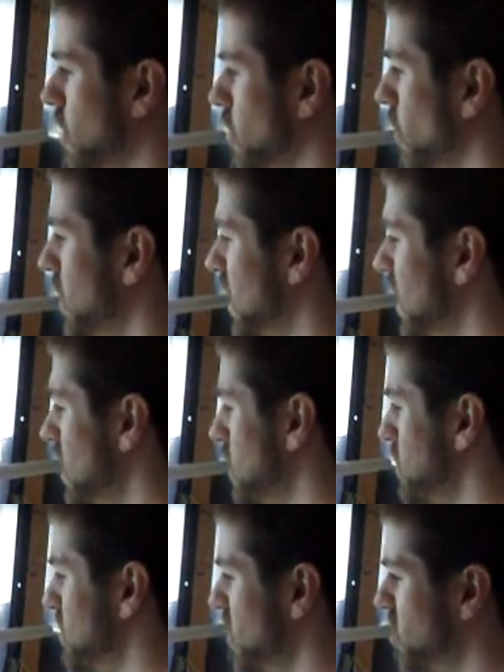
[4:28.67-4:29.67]
You're going to get
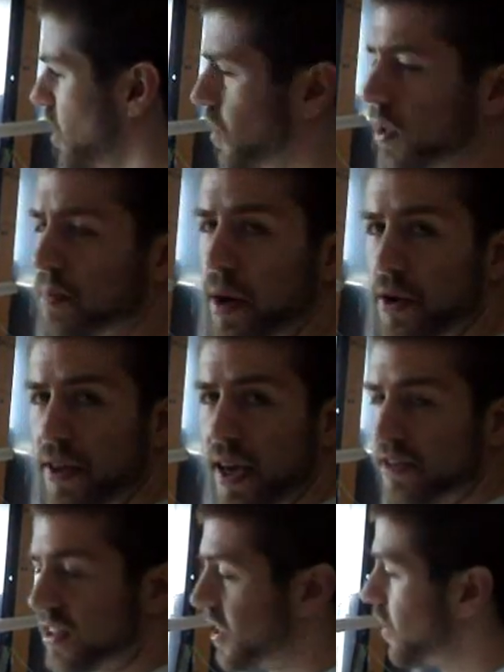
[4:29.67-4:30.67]
in position with both
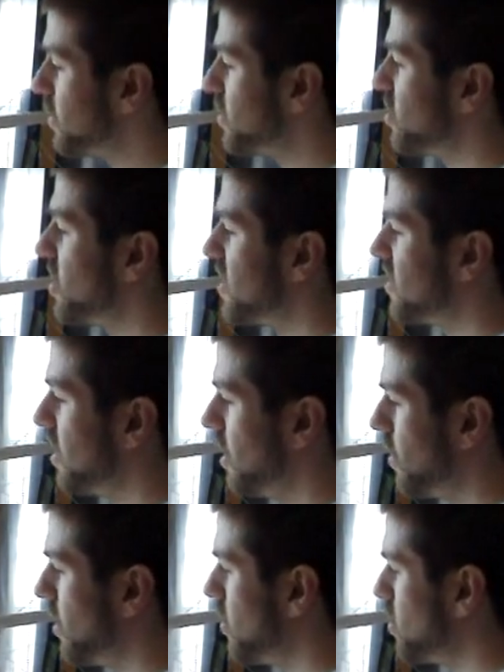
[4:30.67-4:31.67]
hands. I don't suggest that
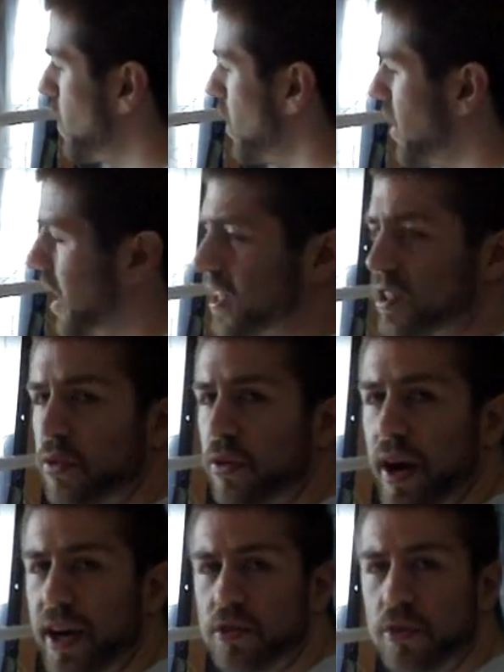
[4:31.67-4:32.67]
you use both hands
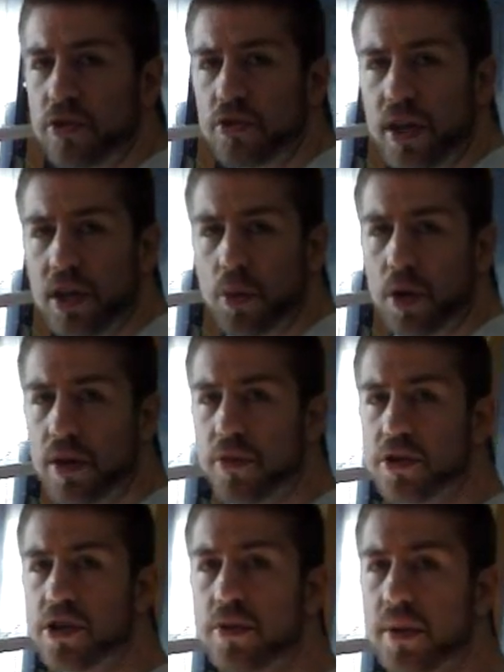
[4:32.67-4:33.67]
for actual strength work
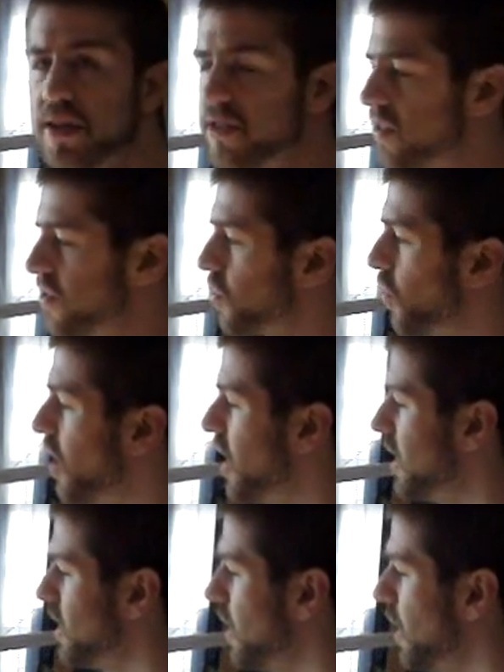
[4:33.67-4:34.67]
for two reasons.
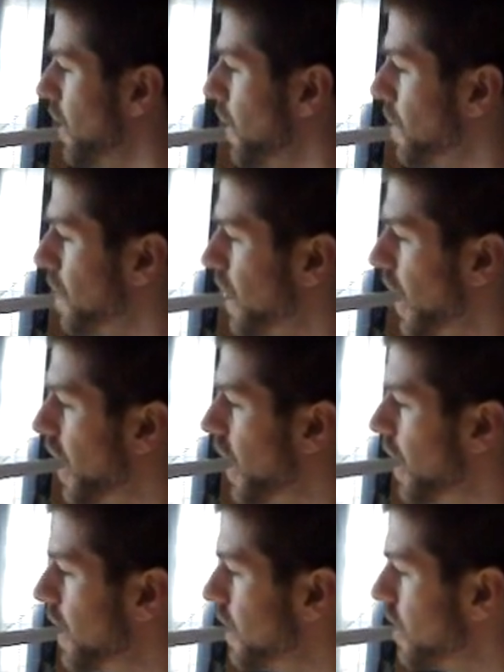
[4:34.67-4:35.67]
One,
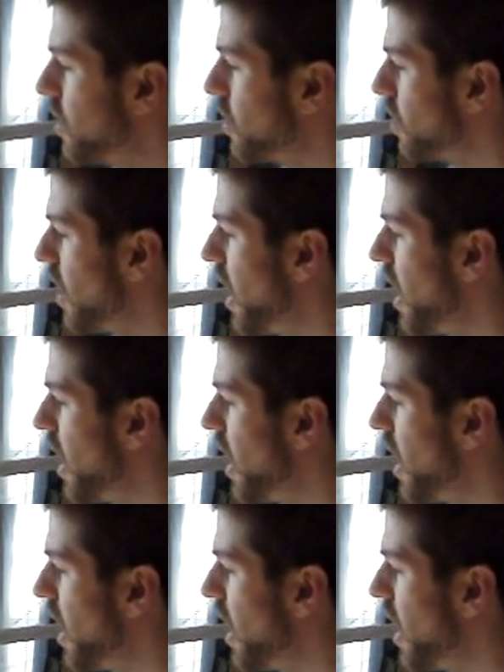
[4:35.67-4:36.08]
and